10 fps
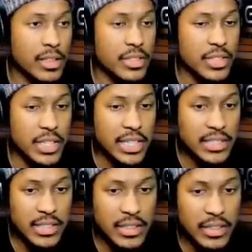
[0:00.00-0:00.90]
Oh shit.
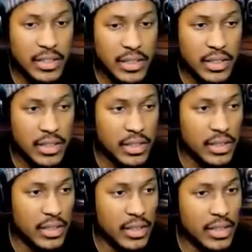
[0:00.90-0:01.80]

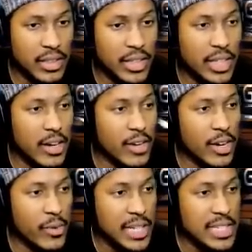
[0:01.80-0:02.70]

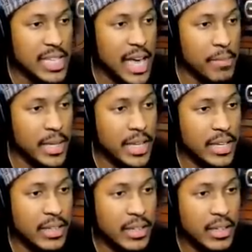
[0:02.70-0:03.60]
Kyoko, what does that
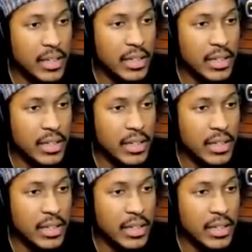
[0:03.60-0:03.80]
mean?